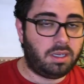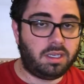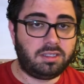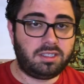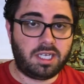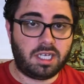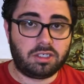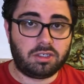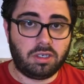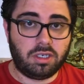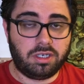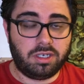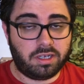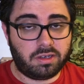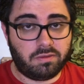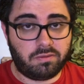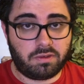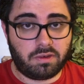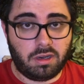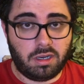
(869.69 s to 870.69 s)
It's actually a deck
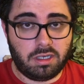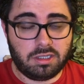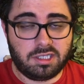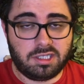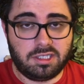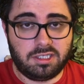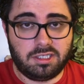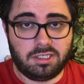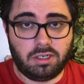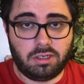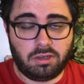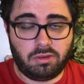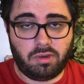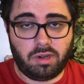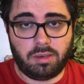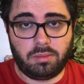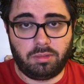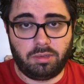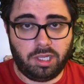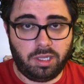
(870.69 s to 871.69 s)
of cards. It's not a
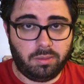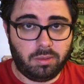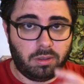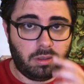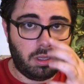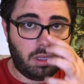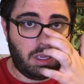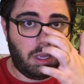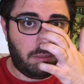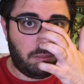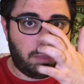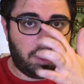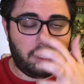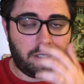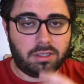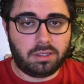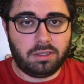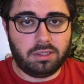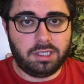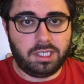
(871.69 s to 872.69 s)
random table, but it
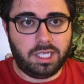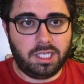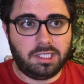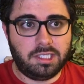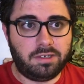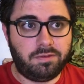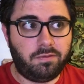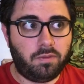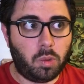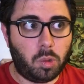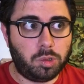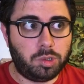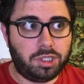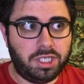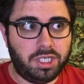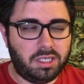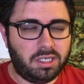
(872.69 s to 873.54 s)
contains 14.